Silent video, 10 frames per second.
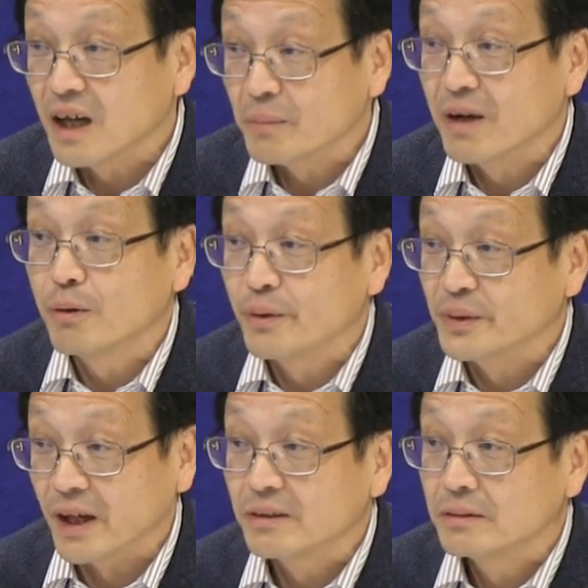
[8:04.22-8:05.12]
among
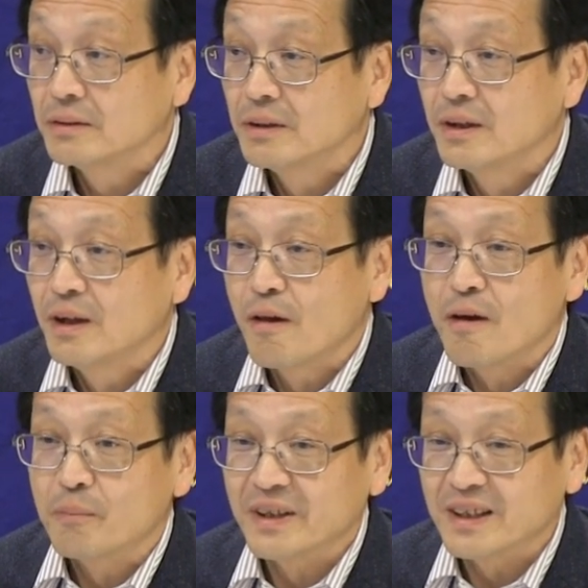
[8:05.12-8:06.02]
contact.
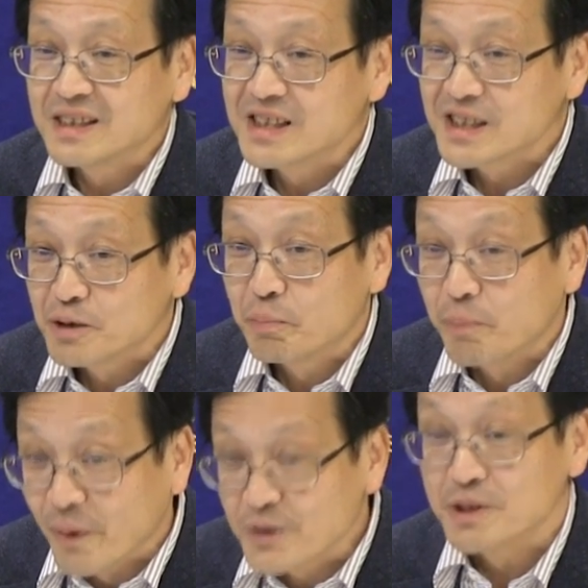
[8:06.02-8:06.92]
But it's still
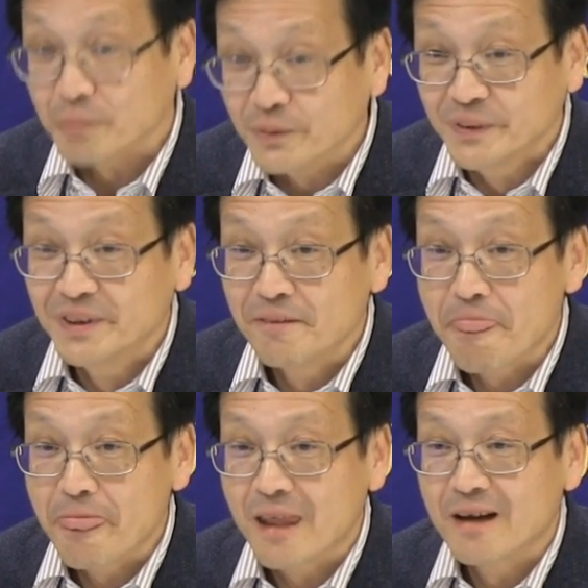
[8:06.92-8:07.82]
possible.
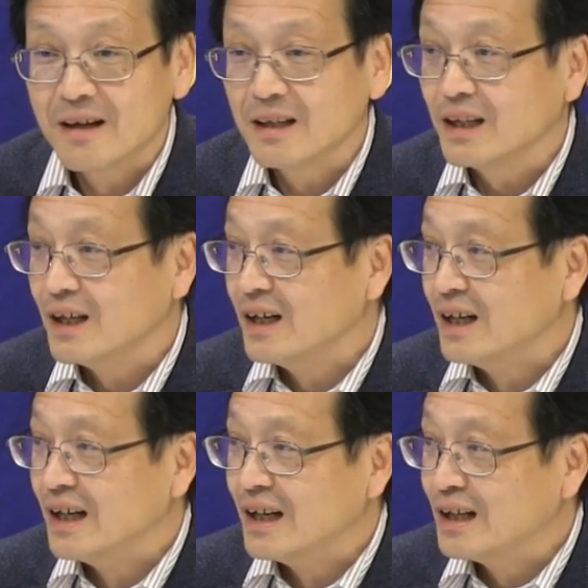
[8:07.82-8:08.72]

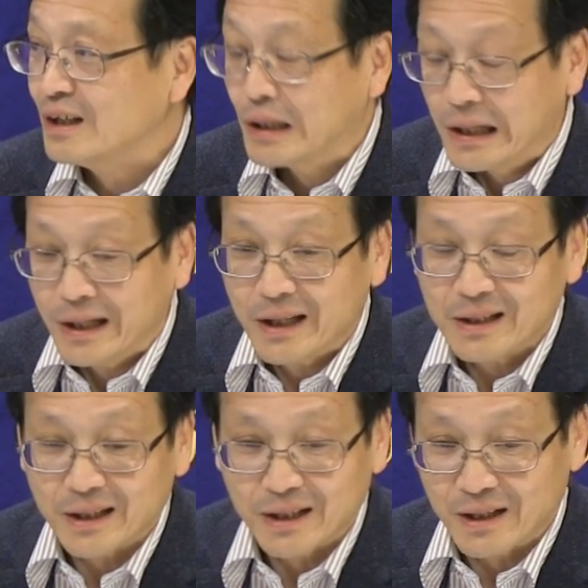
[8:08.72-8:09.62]
I
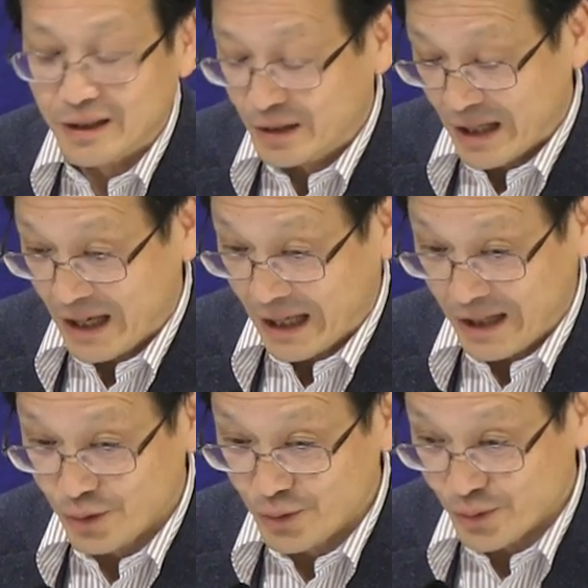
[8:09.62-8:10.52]

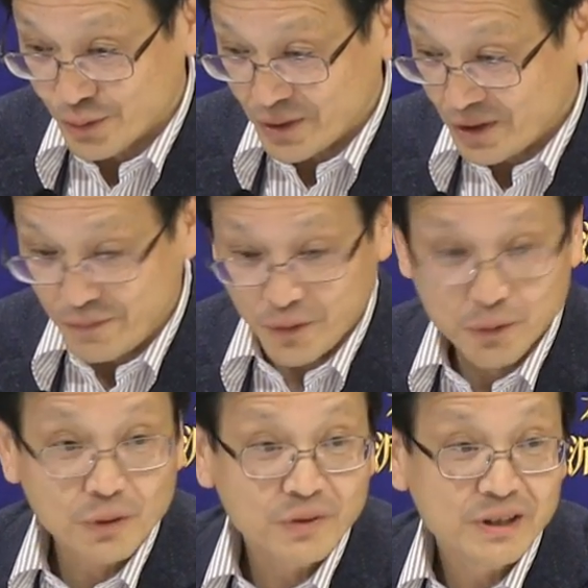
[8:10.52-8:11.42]
don't know if you
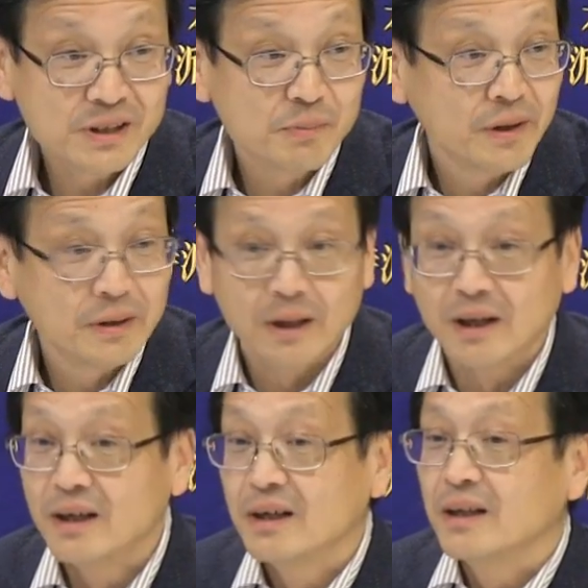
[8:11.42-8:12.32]
know this, but
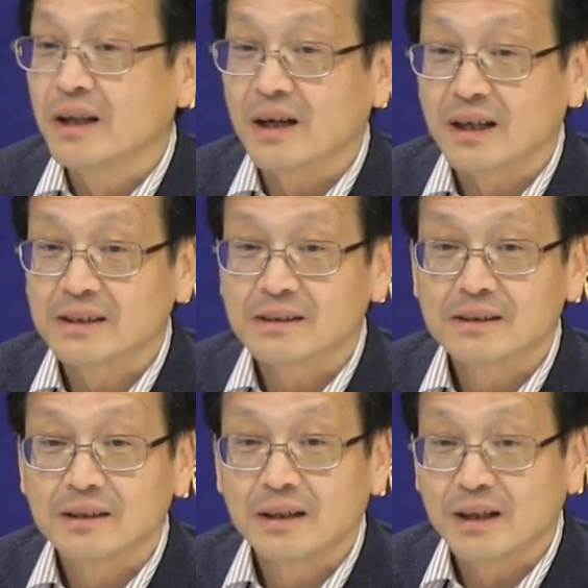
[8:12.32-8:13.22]
there are
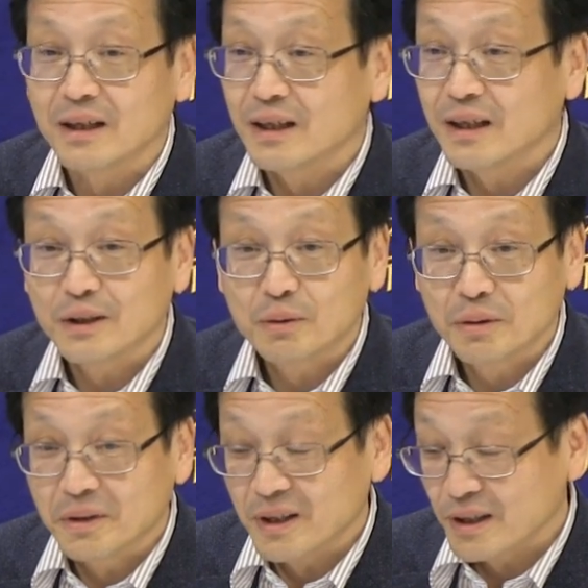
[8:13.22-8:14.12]
the
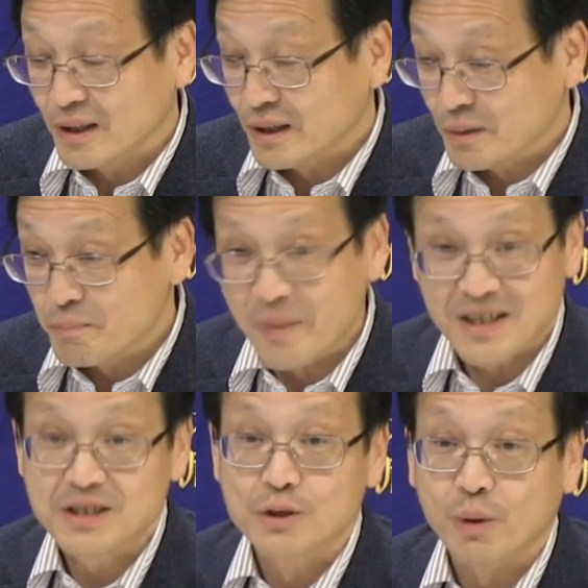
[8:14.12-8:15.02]

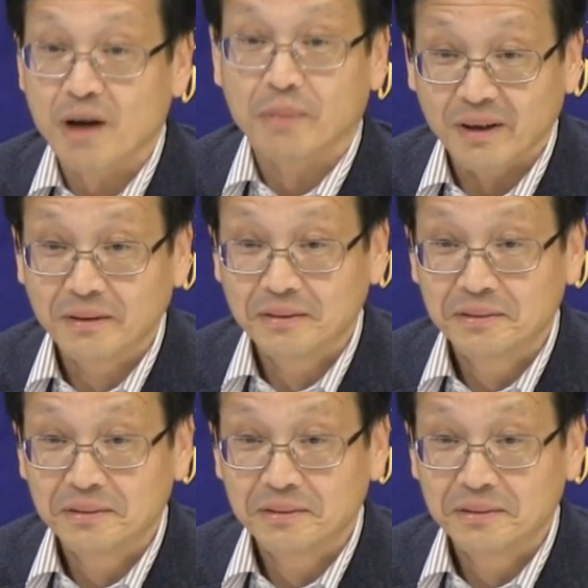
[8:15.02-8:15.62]
bus driver